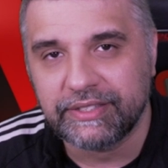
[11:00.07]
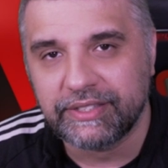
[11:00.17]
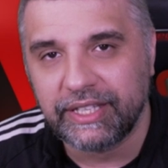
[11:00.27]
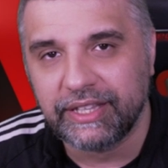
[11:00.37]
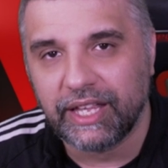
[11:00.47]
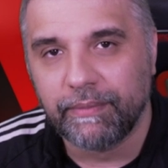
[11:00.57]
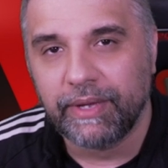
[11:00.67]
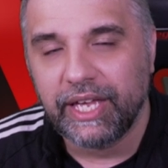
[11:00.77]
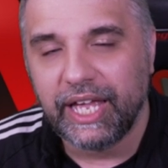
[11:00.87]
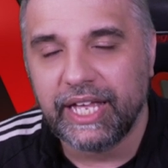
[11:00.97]
have seen them
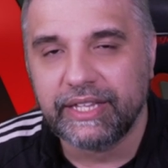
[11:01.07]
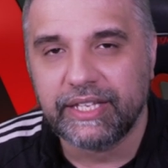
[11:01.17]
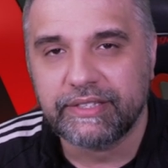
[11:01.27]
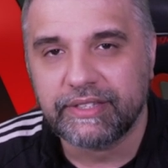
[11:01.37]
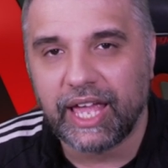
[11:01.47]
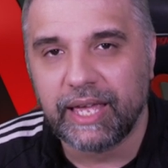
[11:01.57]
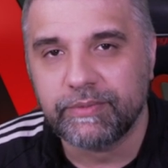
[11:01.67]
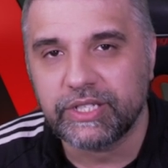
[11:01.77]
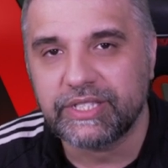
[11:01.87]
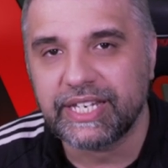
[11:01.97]
in this
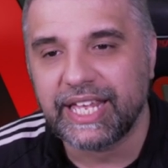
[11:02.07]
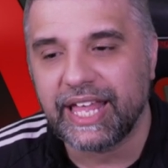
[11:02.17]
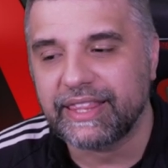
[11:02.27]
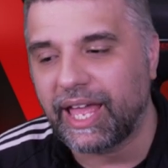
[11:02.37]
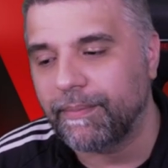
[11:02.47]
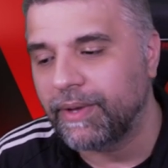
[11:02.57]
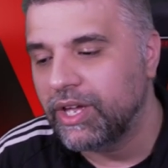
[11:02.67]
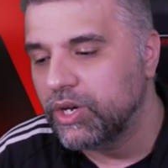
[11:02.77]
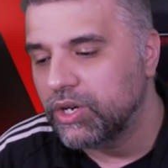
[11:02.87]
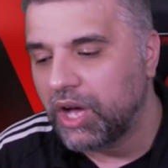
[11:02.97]
game just to get them
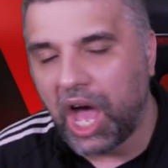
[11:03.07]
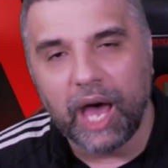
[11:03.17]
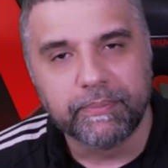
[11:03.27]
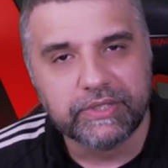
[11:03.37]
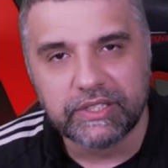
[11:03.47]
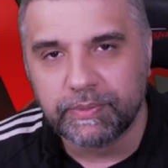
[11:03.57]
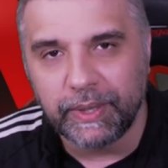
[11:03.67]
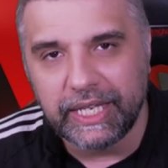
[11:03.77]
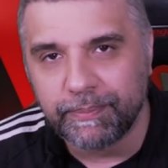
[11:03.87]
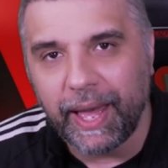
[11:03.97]
up to
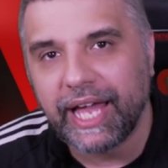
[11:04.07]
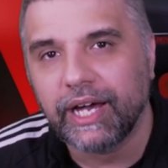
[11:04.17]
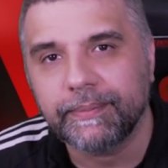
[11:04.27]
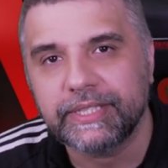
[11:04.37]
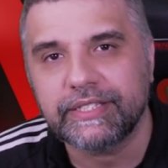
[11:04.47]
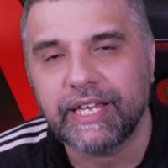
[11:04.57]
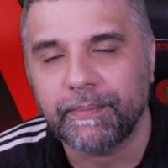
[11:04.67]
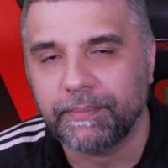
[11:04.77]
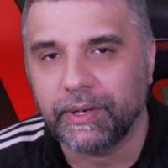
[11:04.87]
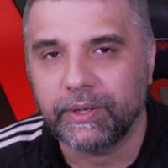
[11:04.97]
speed, back up to
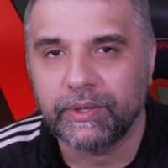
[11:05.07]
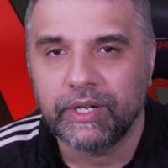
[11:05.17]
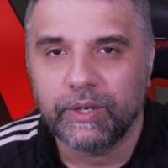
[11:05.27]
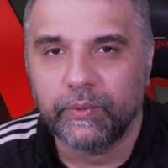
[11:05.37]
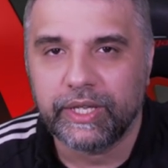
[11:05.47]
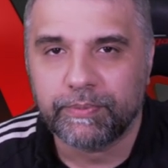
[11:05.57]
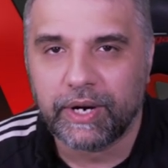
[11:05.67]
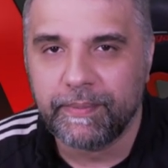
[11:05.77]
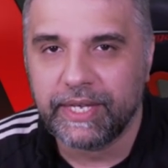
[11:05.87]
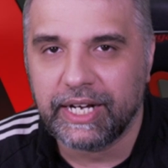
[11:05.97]
tempo with
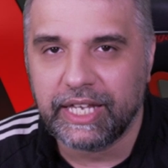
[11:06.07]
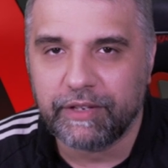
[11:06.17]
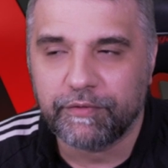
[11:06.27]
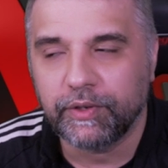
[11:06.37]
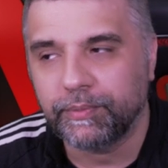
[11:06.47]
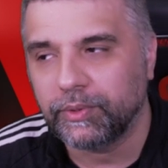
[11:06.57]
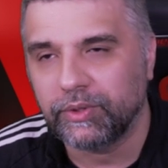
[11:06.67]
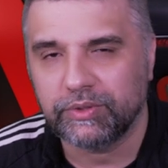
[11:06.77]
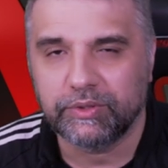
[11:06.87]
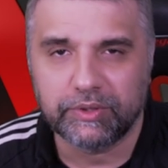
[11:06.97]
Premier League
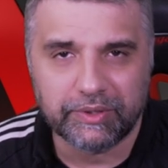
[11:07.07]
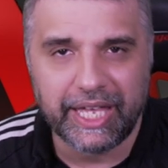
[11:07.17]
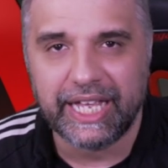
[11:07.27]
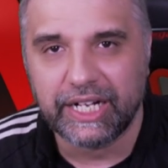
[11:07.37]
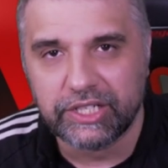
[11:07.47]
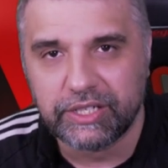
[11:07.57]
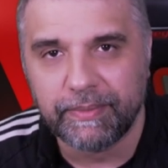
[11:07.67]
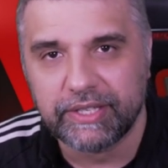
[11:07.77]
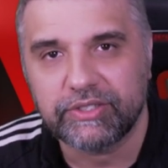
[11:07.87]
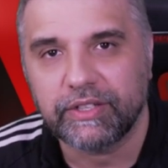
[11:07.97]
football or English
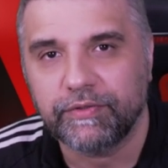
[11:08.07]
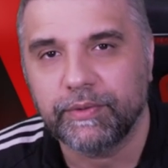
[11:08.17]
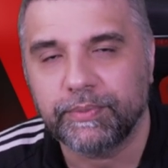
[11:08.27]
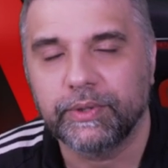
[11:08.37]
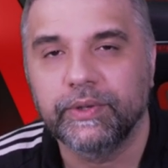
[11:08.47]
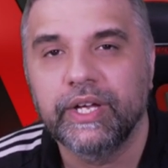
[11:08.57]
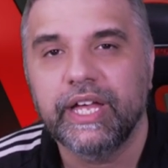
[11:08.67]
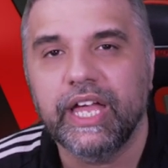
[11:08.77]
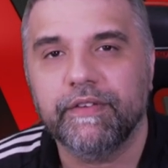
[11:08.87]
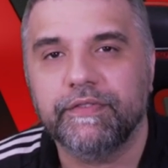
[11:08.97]
domestic football,
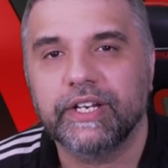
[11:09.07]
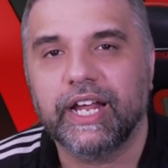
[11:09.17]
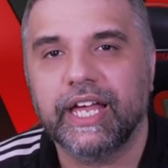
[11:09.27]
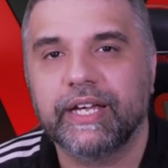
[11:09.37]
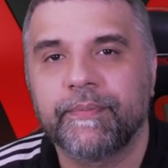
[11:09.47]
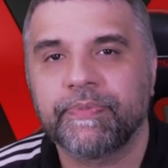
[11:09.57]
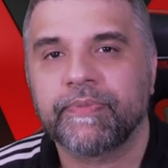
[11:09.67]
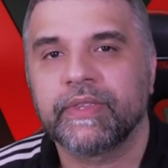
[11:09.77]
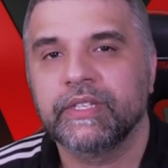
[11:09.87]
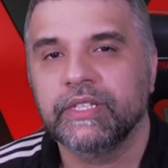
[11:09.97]
if you like.
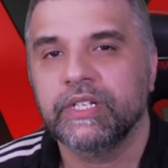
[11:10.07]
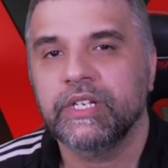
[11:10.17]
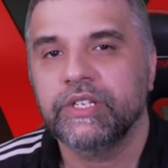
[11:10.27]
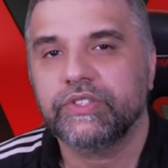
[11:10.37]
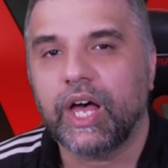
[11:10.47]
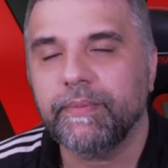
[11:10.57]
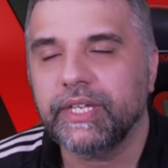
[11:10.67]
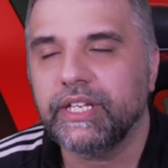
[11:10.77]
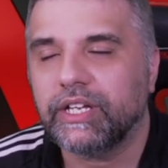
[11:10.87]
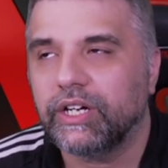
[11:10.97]
So I'm
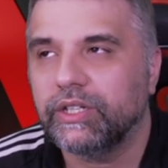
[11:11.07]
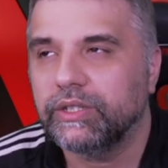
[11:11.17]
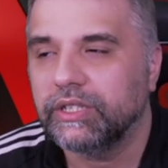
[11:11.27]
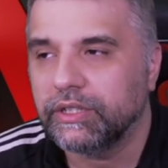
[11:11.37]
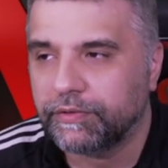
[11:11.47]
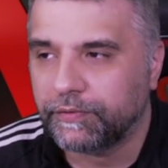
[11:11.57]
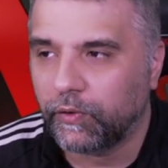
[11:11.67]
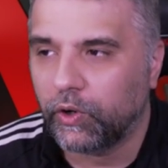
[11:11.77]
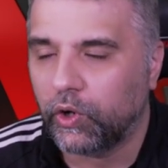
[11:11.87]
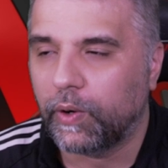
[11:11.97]
going to go
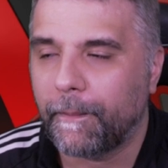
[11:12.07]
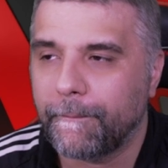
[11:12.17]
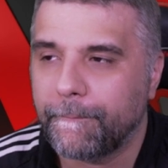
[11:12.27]
for